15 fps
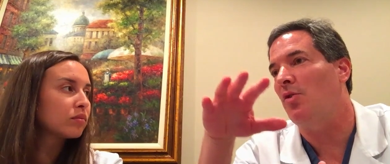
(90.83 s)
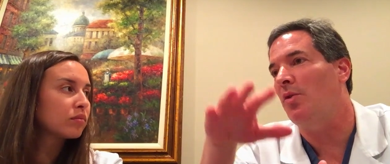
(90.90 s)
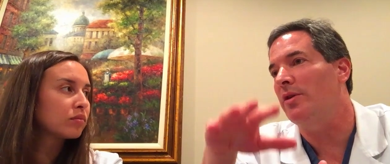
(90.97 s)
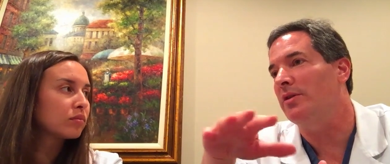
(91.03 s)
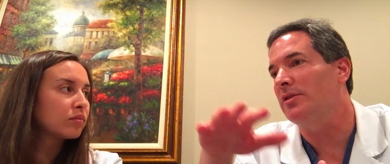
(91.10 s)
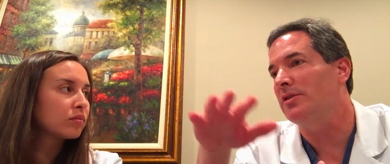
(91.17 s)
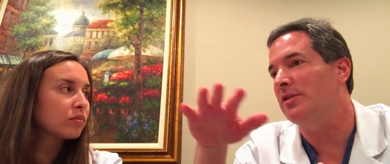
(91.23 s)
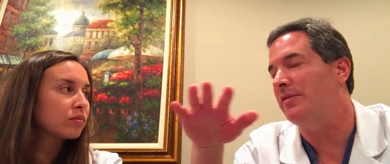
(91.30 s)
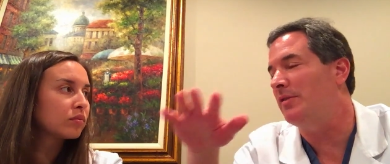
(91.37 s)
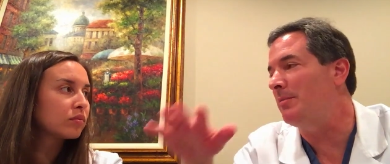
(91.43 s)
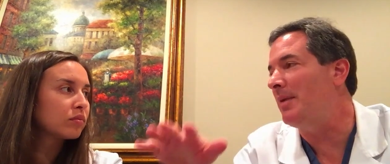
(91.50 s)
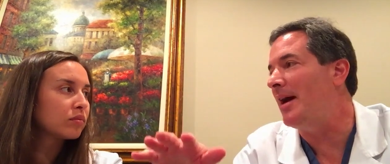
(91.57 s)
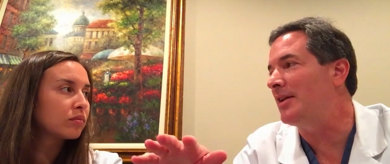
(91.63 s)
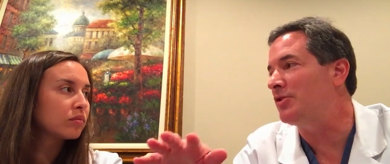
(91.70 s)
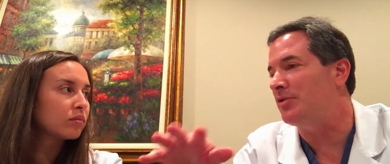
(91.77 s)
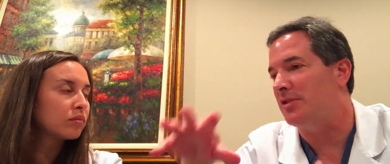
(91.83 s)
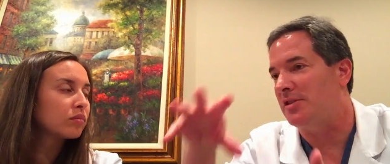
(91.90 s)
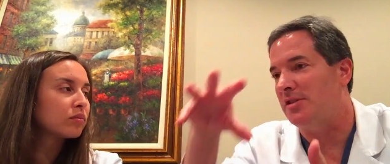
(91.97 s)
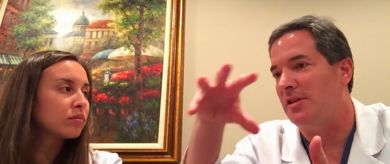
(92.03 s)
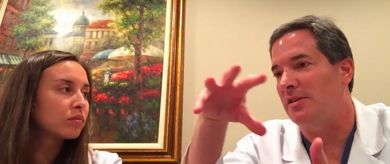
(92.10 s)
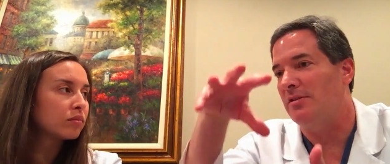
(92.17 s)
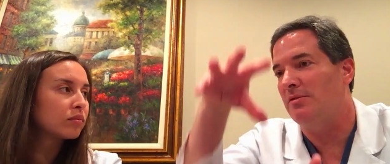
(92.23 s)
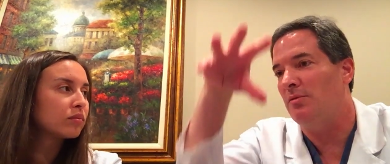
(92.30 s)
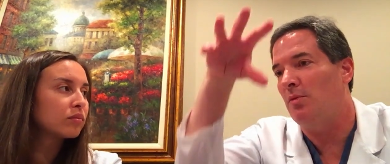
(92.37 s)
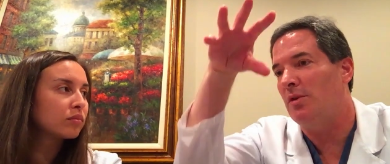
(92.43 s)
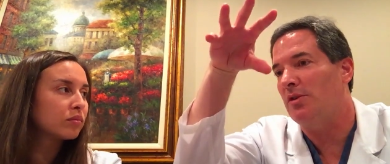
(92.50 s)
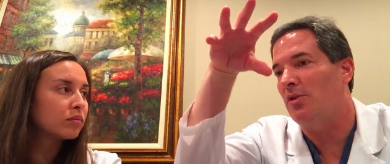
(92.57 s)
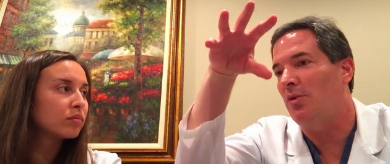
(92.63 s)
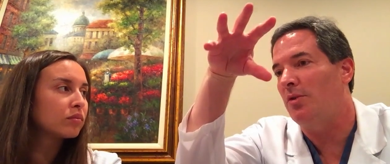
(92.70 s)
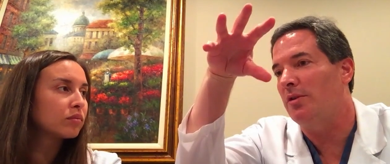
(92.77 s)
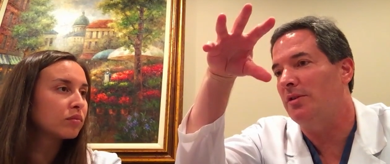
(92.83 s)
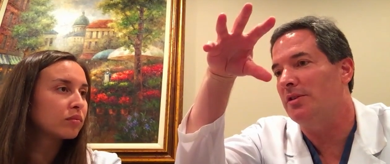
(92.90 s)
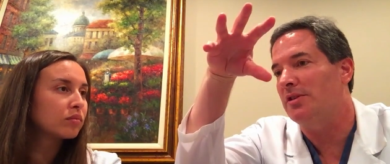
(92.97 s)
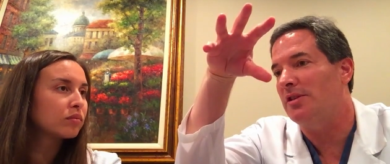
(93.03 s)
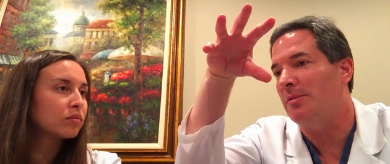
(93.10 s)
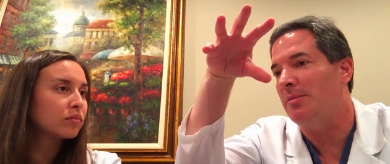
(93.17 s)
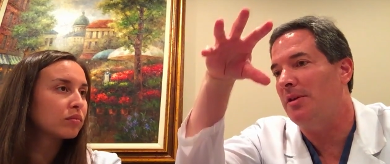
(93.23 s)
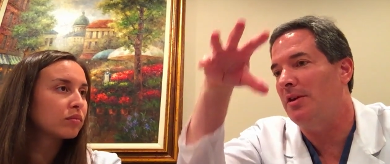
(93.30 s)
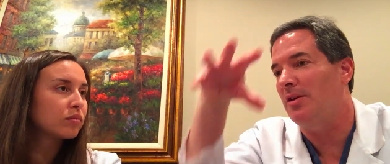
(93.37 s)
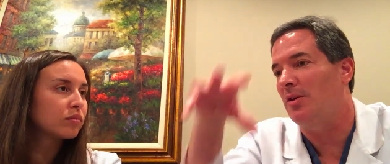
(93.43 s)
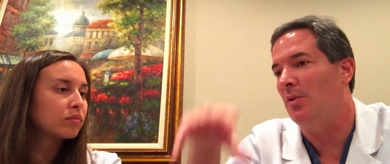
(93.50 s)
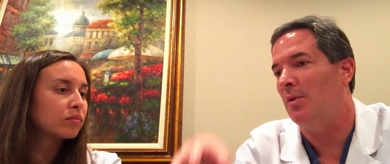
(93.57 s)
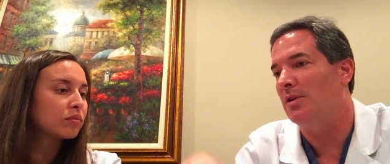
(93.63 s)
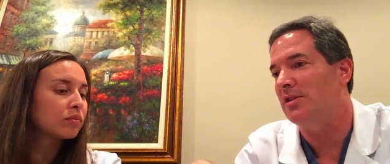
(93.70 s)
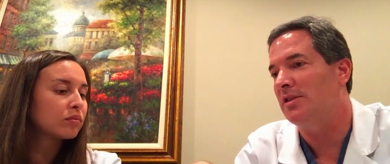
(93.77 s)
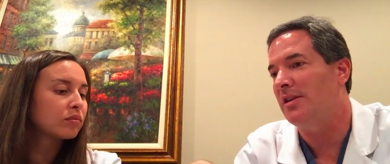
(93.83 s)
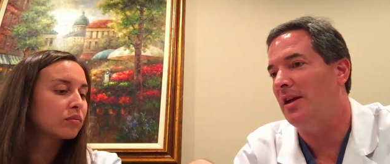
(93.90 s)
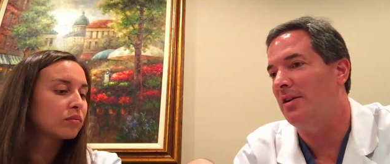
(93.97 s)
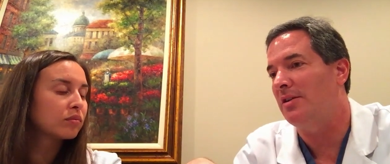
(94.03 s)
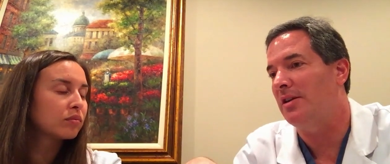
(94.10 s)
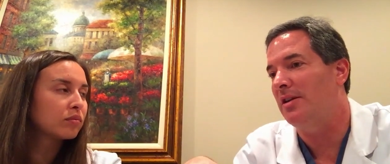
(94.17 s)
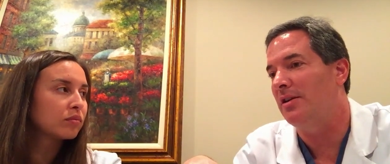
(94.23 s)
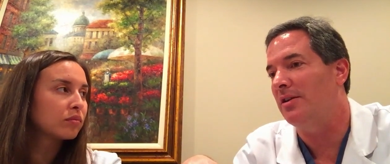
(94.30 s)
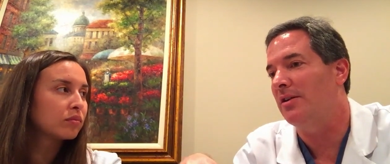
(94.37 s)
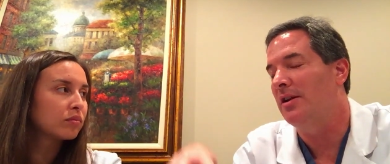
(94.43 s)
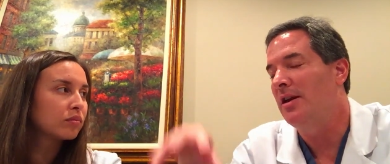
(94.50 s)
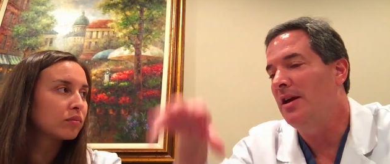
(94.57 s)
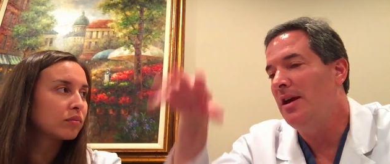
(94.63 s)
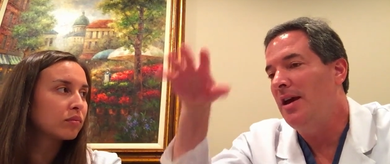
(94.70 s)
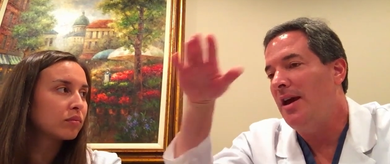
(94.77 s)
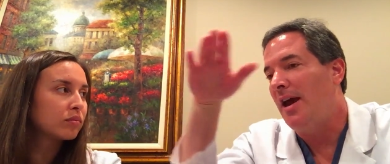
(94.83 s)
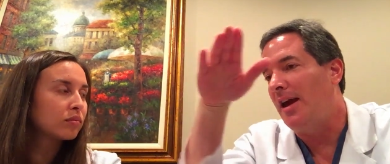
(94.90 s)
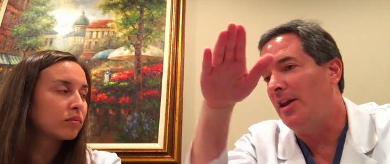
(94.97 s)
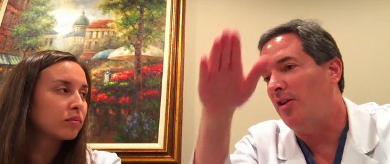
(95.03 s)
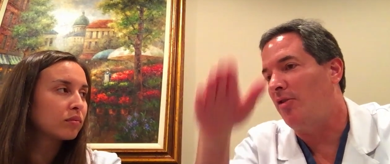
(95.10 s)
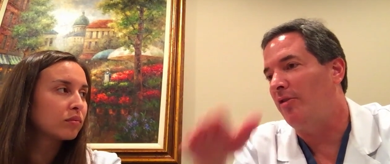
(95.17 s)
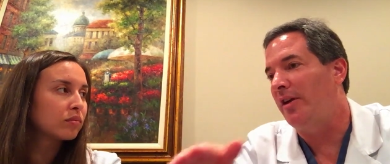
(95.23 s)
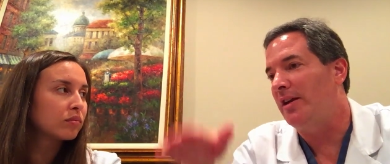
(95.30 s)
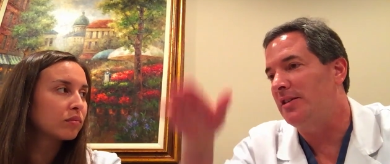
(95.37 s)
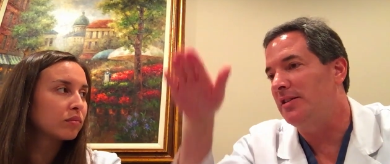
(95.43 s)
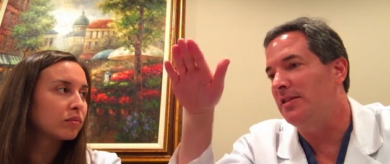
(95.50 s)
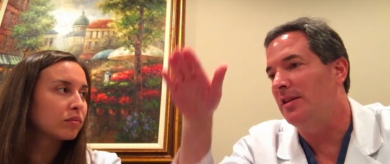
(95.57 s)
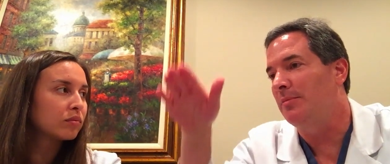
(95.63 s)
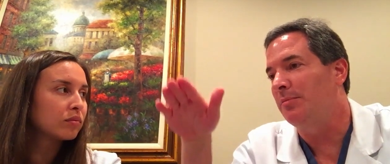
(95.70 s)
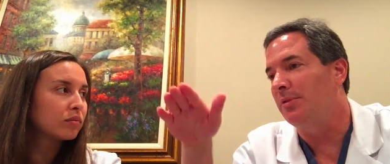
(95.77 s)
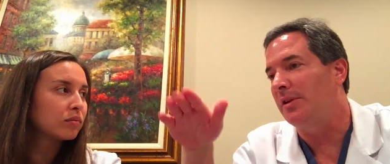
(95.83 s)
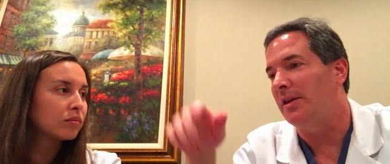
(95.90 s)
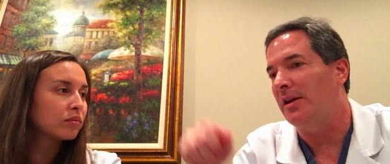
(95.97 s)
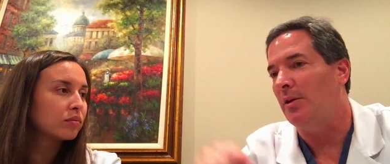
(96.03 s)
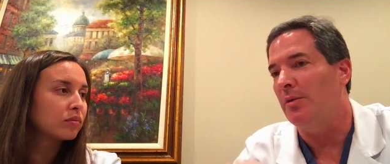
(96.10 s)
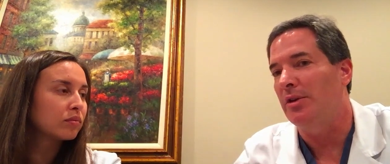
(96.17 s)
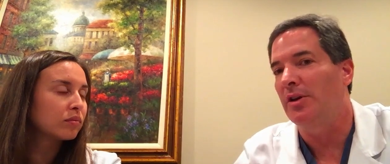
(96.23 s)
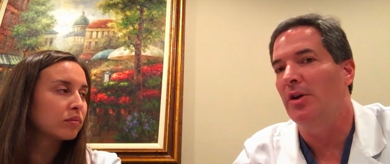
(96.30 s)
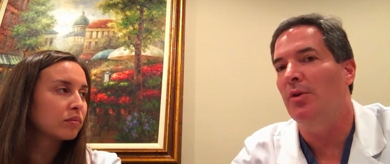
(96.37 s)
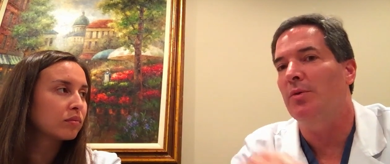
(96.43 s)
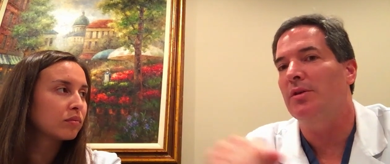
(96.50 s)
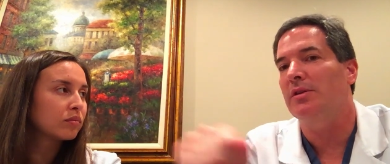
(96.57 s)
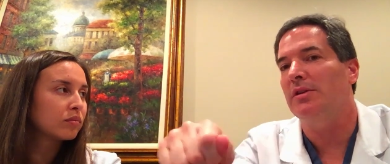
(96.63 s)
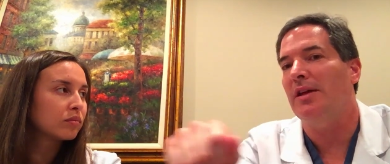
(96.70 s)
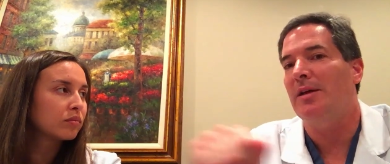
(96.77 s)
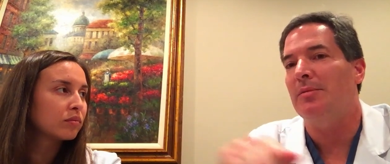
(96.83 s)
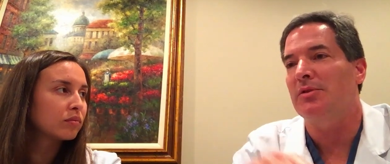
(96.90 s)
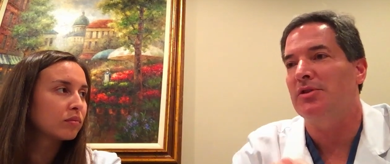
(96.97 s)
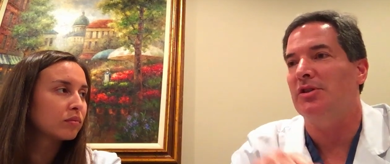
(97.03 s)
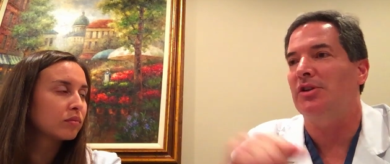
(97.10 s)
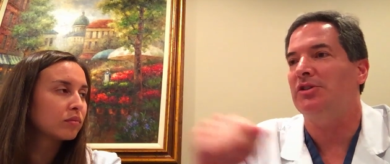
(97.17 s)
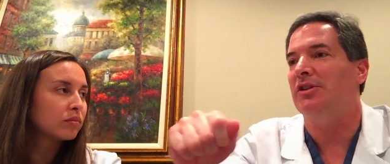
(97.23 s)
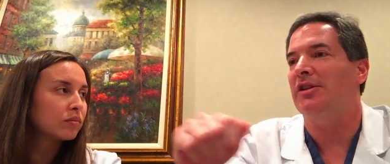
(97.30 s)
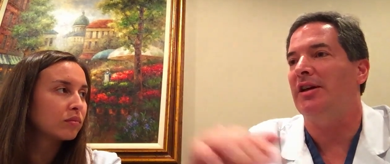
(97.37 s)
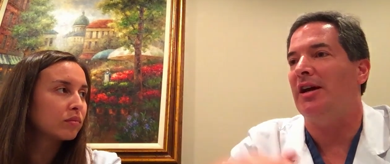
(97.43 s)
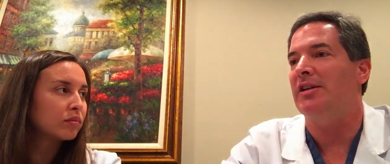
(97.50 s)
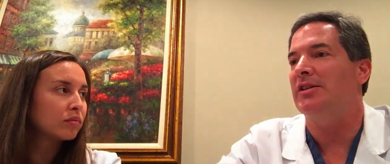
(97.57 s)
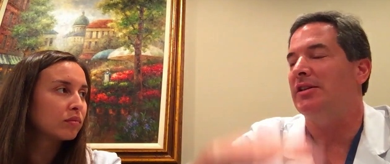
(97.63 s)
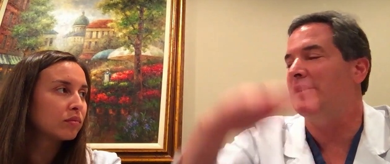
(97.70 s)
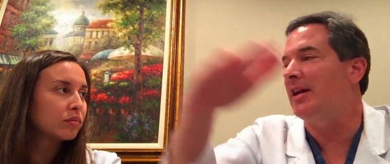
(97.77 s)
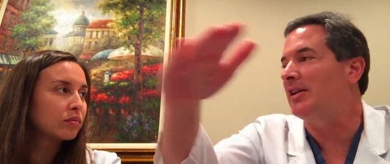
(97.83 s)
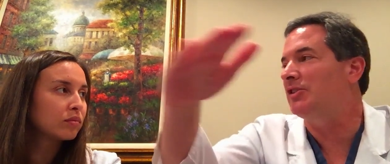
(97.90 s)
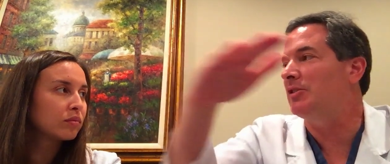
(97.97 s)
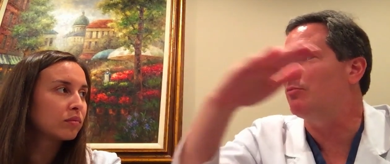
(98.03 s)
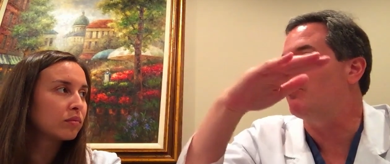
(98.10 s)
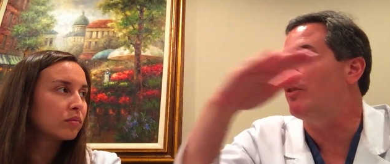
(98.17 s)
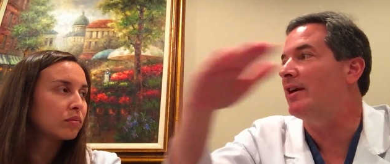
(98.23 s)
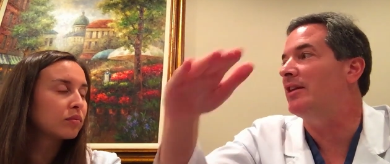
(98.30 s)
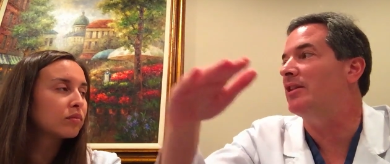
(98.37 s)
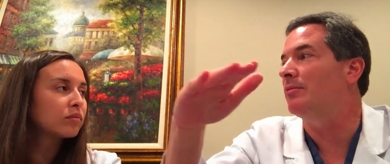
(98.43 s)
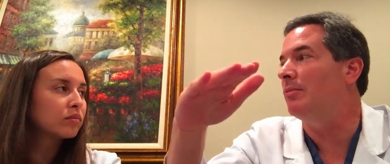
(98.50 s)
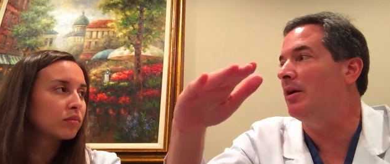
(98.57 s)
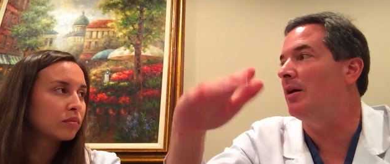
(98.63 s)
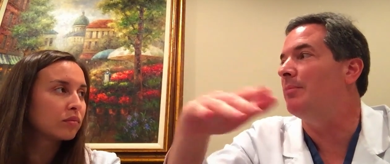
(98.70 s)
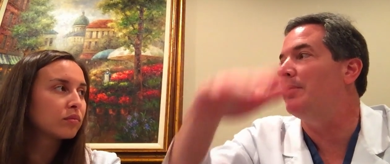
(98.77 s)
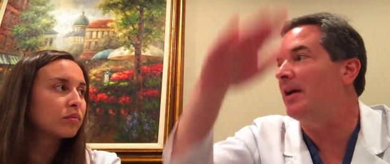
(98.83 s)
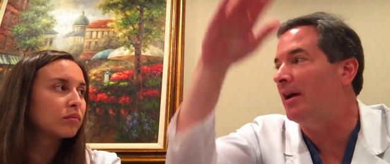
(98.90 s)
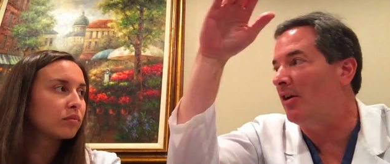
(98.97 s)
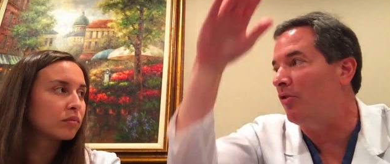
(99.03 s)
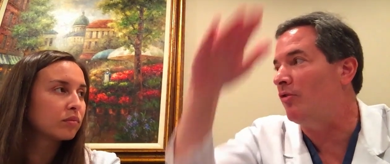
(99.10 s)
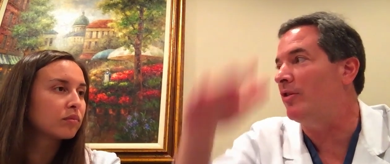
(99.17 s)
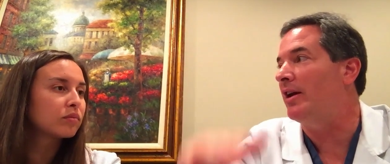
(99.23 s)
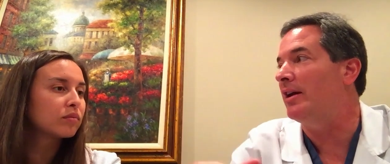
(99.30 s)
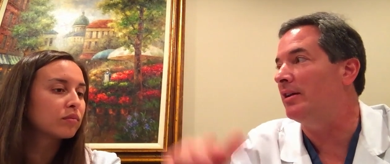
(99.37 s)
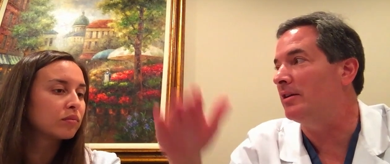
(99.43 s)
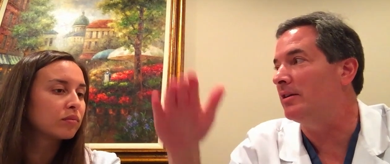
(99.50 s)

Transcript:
Speaker 1: coils of a mattress, and one coil is up here, one's down here, and it creates dimpling. And when you go in with a liposuction can, you can actually break them up and create,